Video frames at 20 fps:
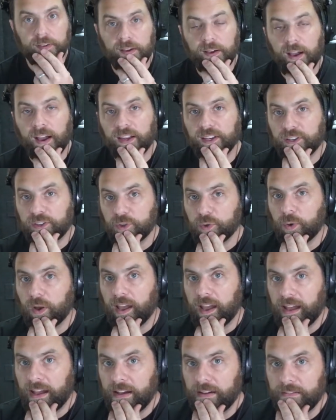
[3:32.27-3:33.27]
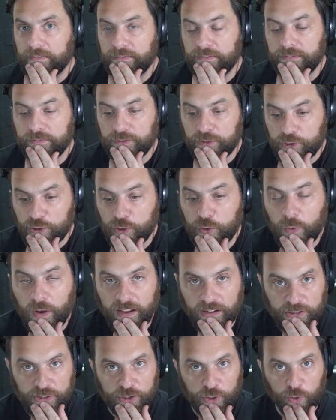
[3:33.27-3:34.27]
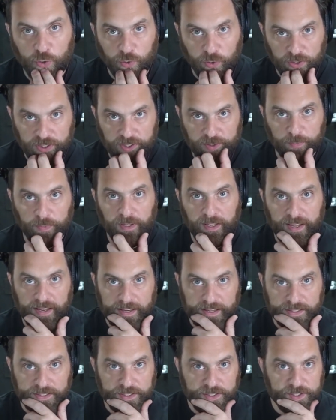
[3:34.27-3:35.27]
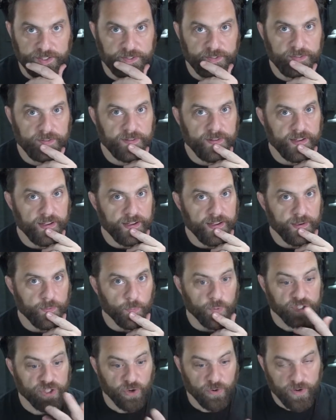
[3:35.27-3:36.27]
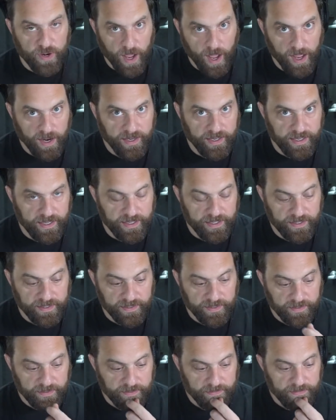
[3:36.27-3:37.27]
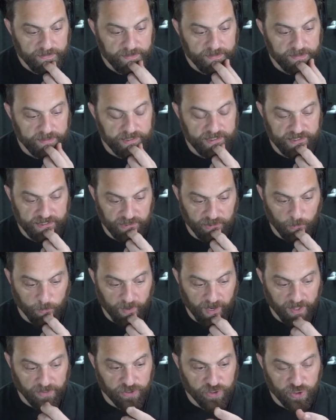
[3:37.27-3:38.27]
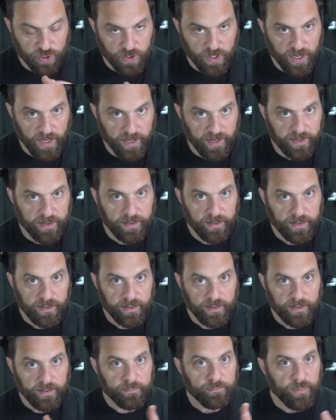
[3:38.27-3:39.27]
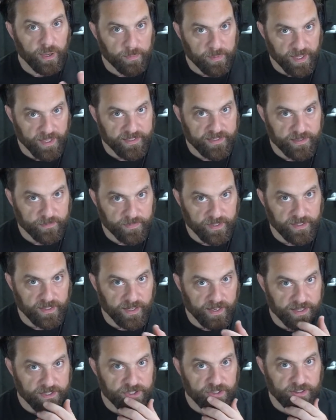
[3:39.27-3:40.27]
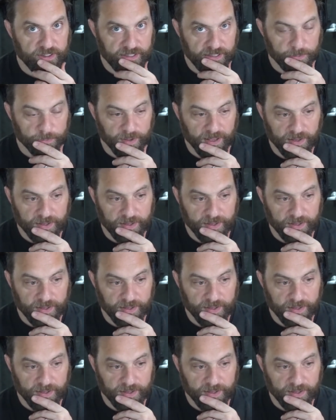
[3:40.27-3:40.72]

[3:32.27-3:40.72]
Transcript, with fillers: I do have two external displays which are not in the signal path. Maybe that's something that I should think about.